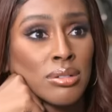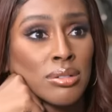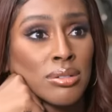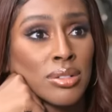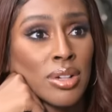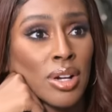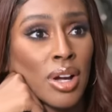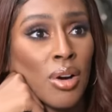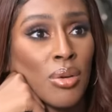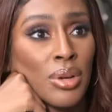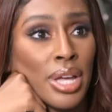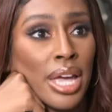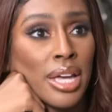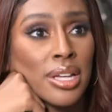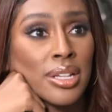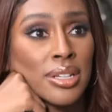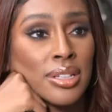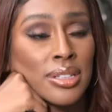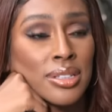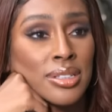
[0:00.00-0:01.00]
he's kicking off,
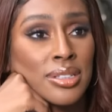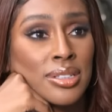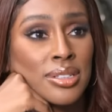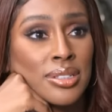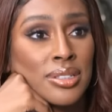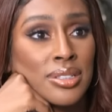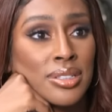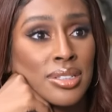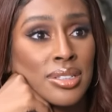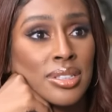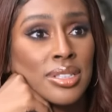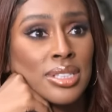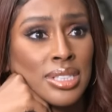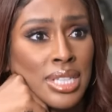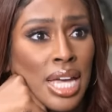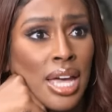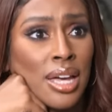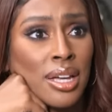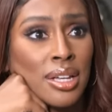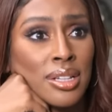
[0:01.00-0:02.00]
he's getting a cuddle for it.
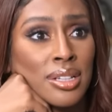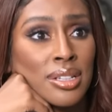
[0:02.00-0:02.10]
Yeah. He's